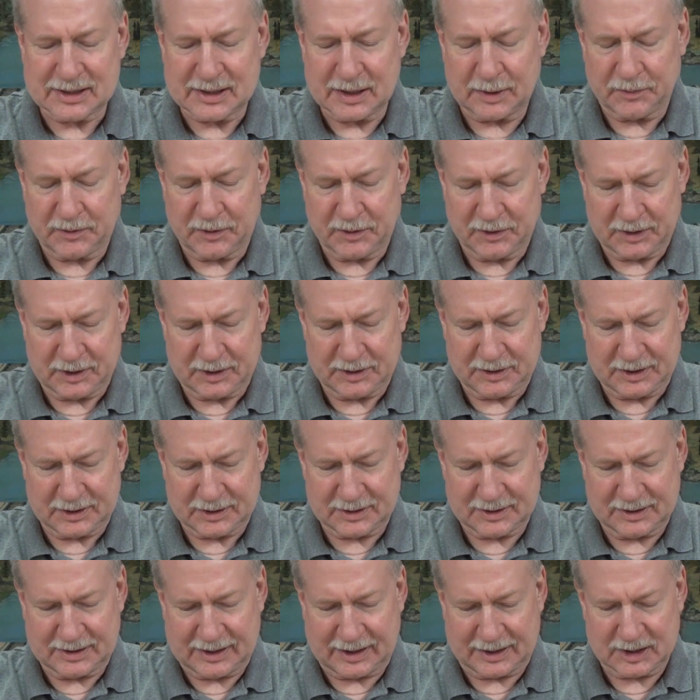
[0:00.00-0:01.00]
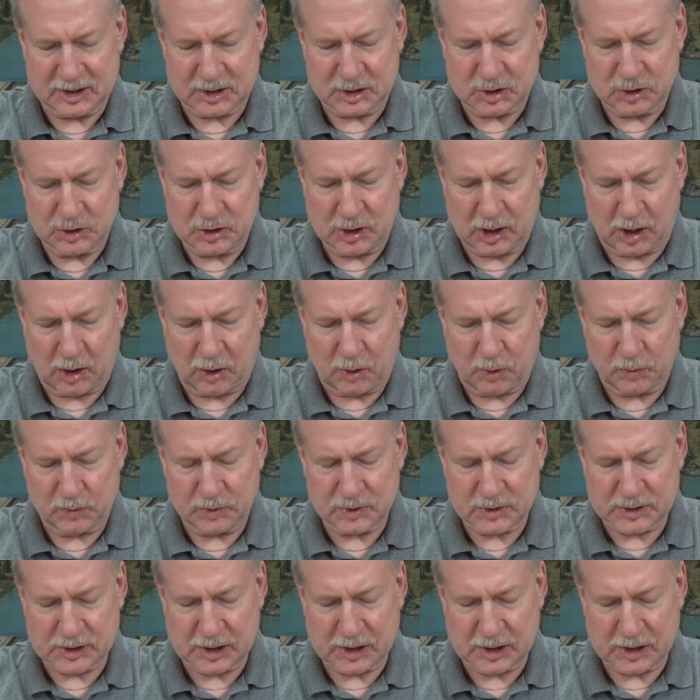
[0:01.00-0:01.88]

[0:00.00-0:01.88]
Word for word: something that, that, that is known.